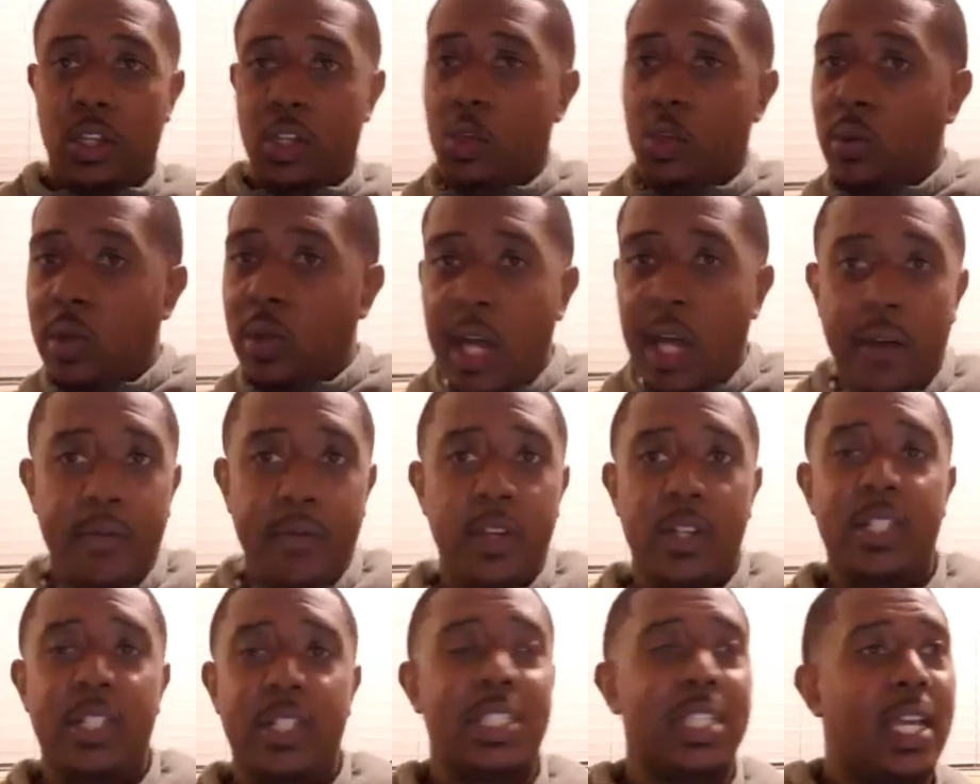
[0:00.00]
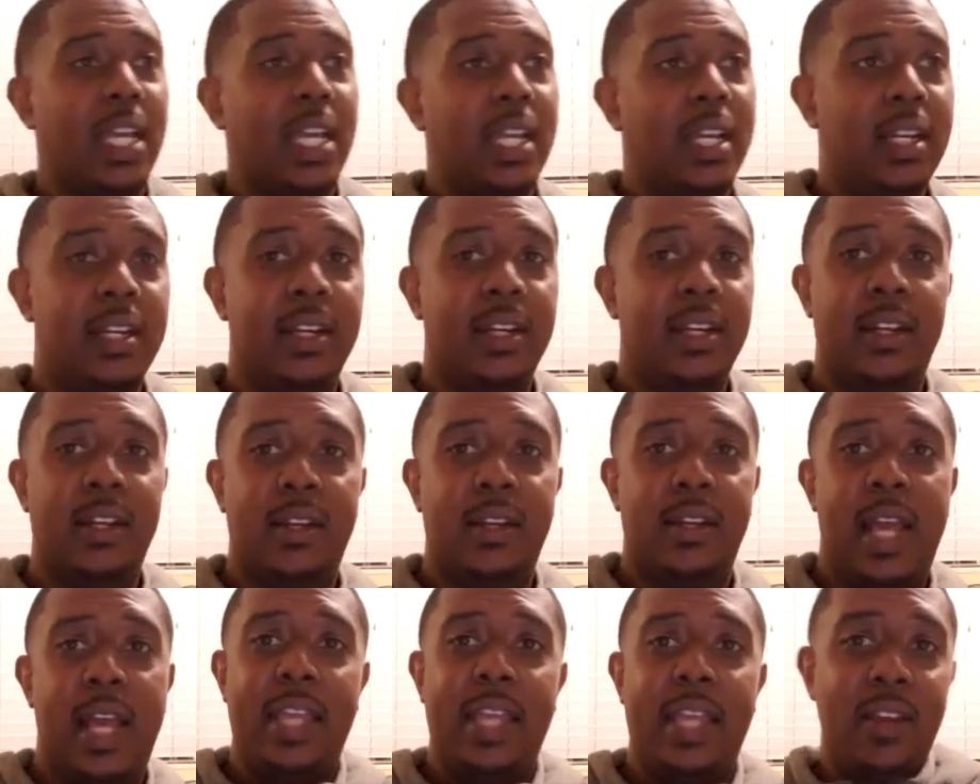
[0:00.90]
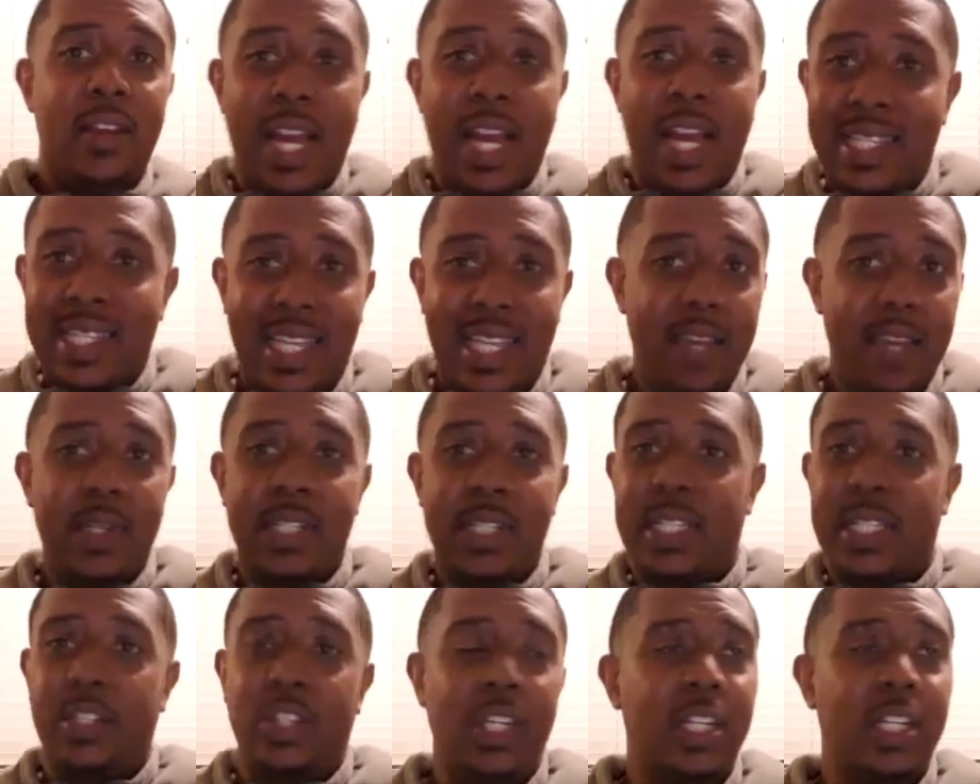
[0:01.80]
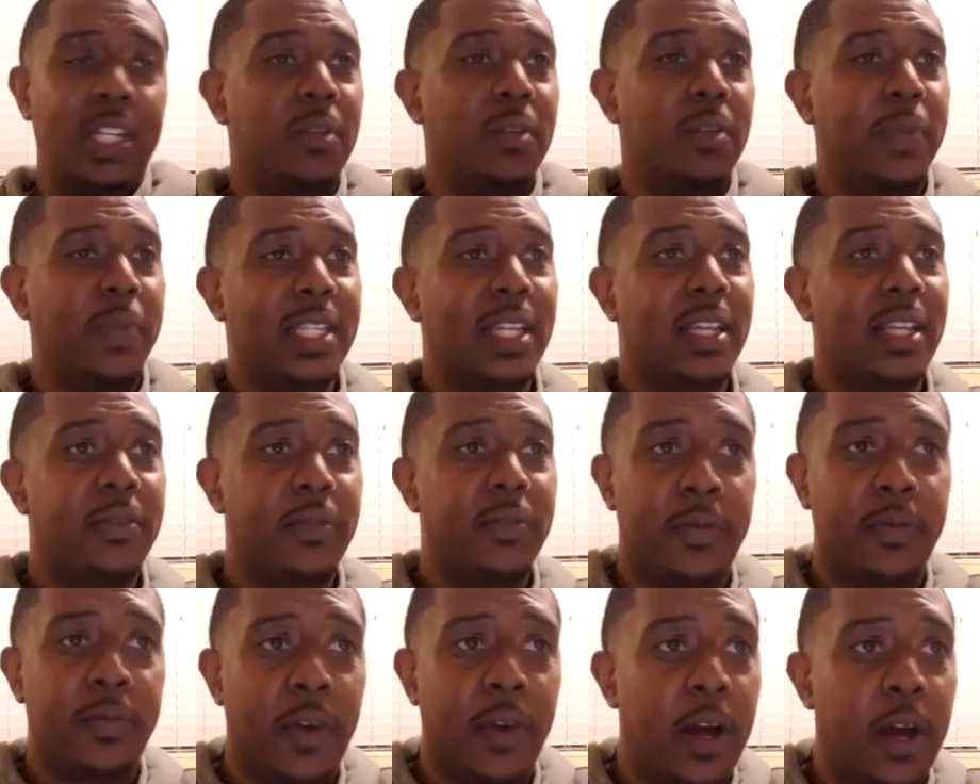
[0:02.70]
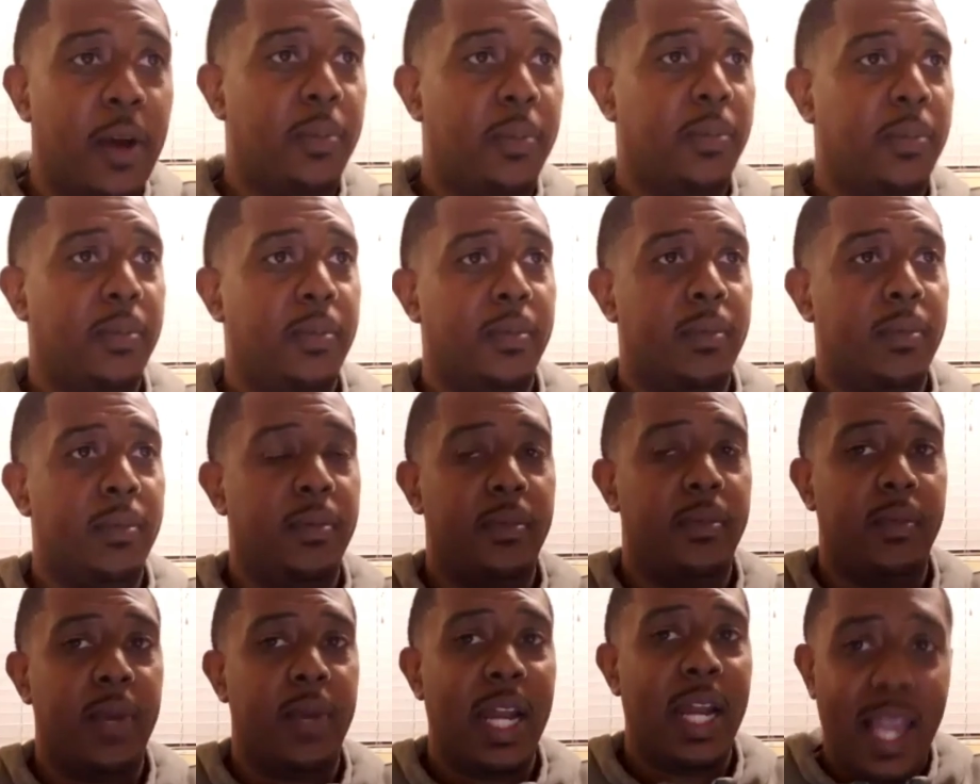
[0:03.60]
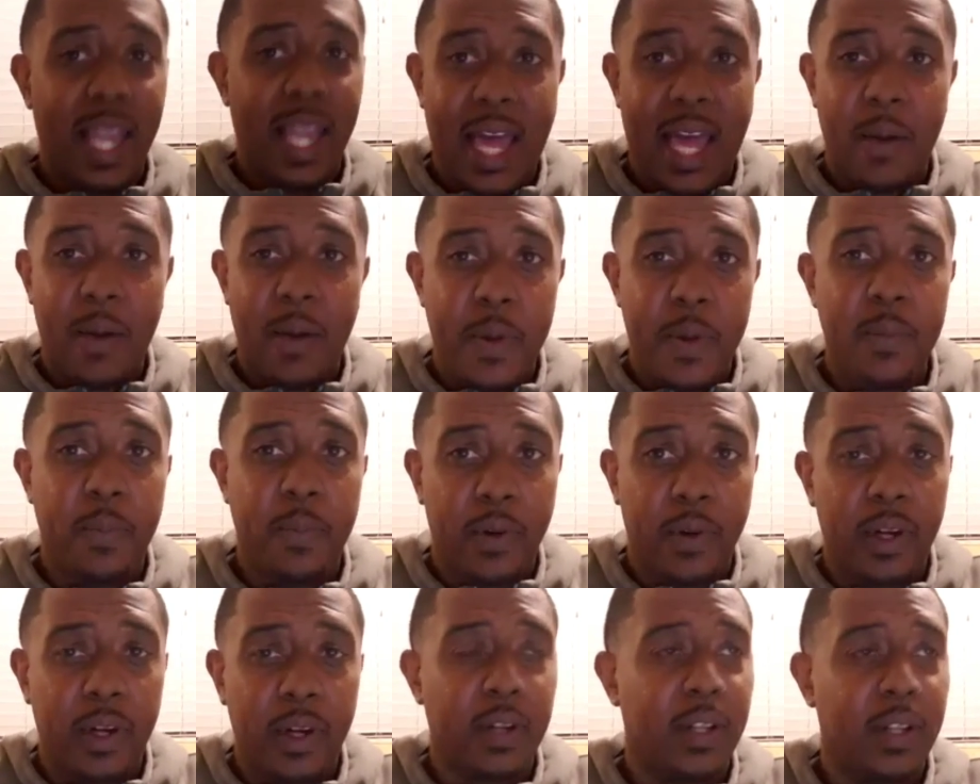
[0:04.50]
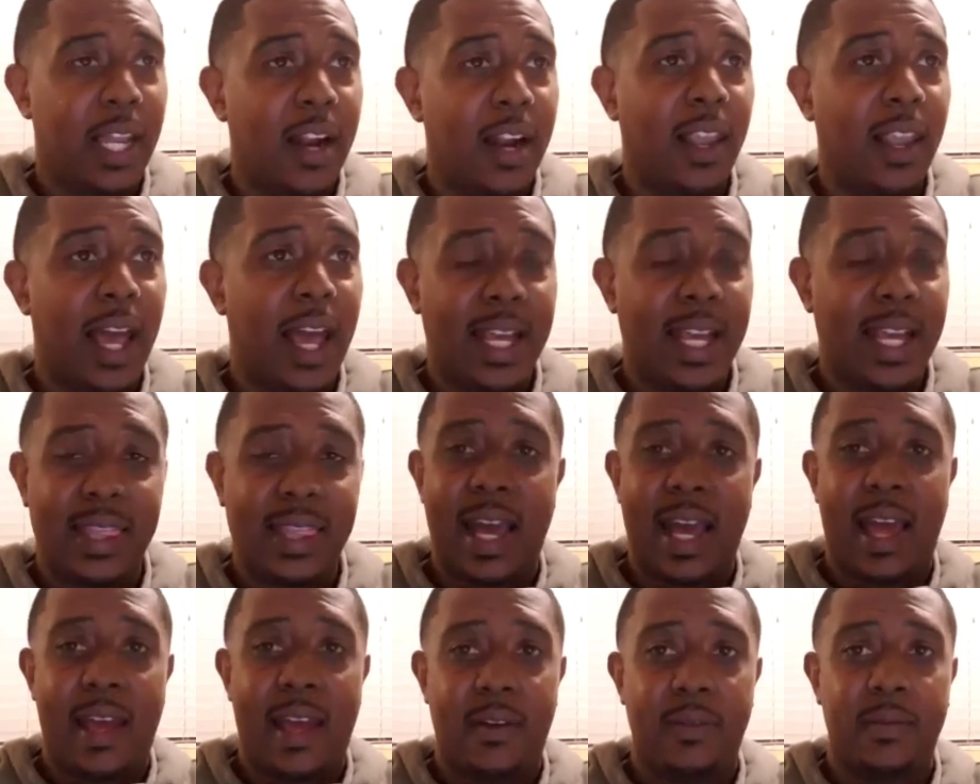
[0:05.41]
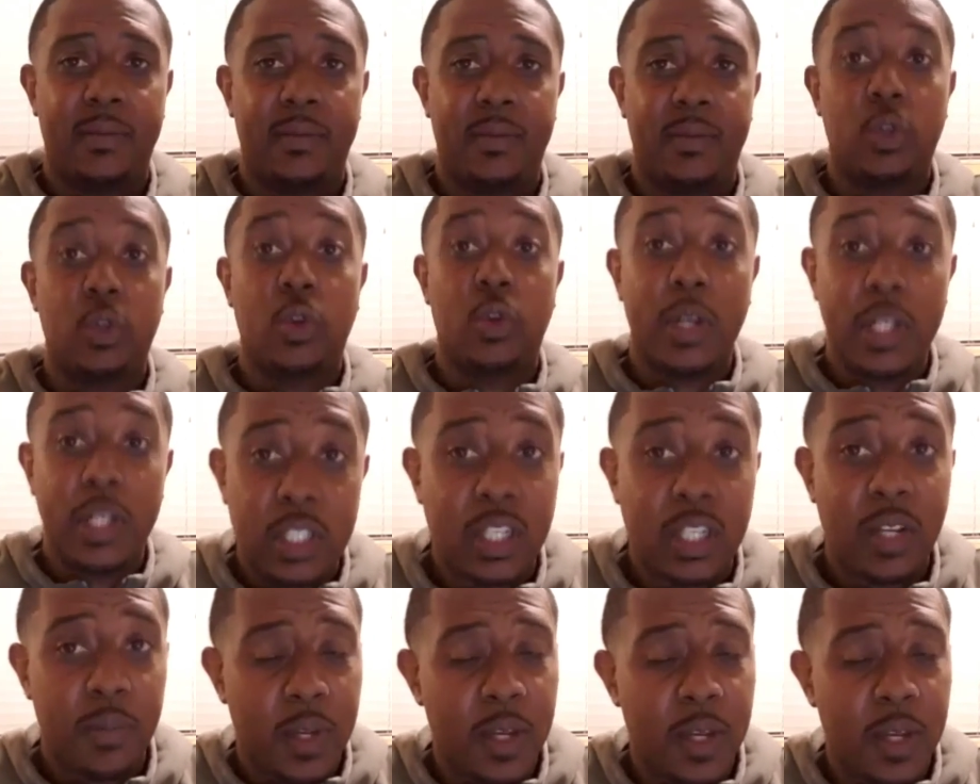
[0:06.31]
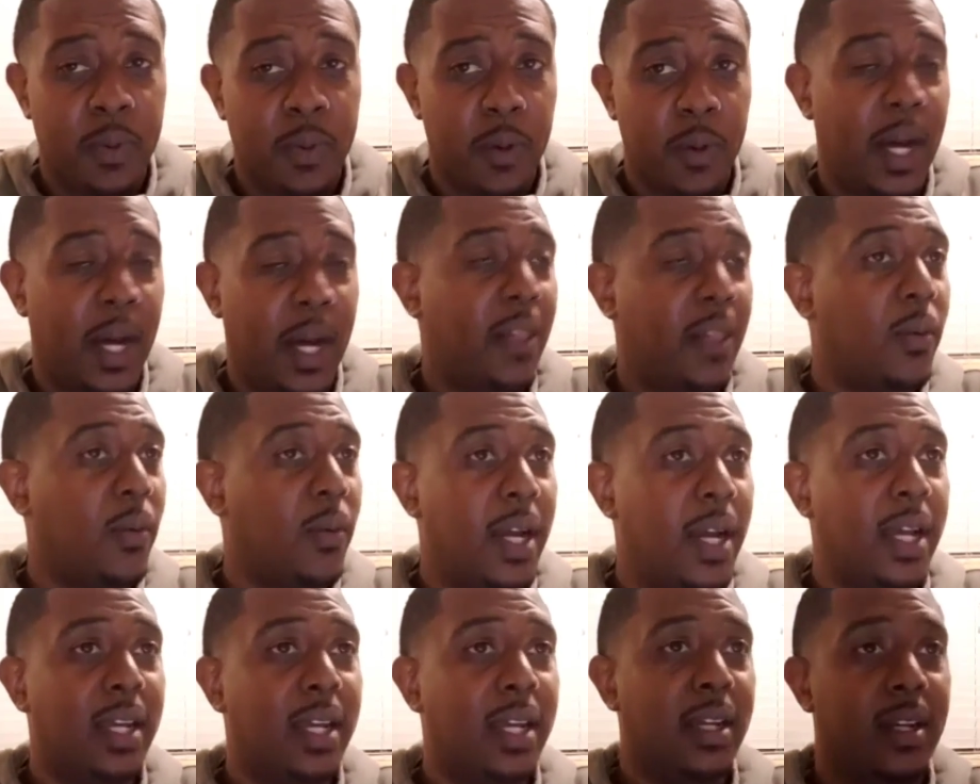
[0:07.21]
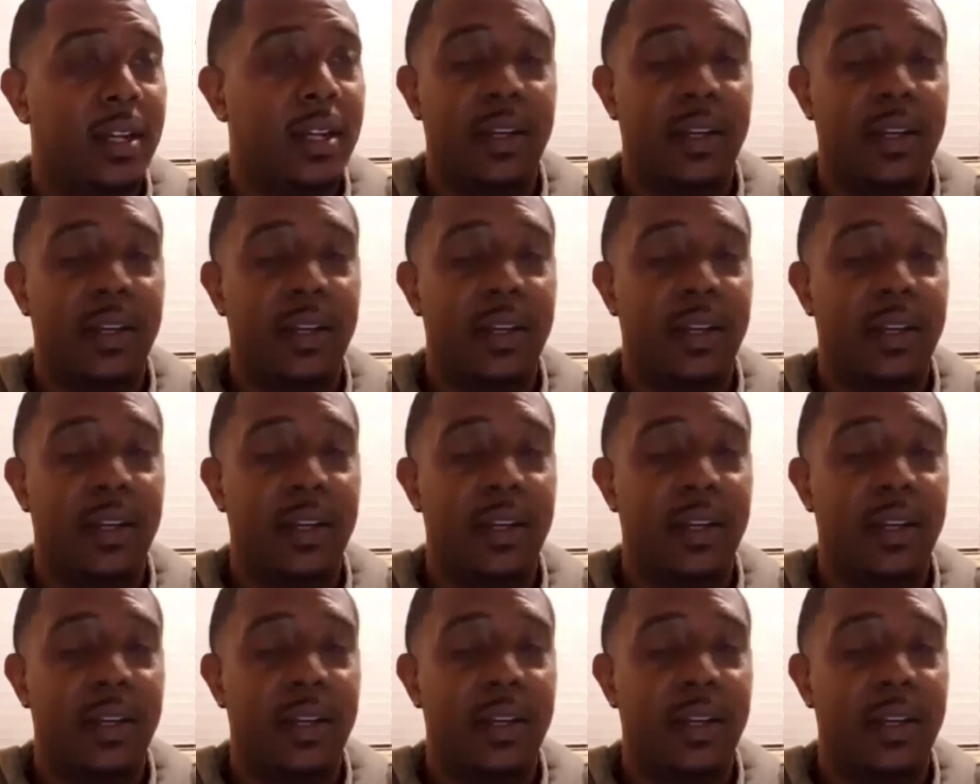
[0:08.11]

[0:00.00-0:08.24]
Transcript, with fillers: you love your sin, and you got demons that you need to be delivered from. And a lot of people are, are like that. Christian people, by the way.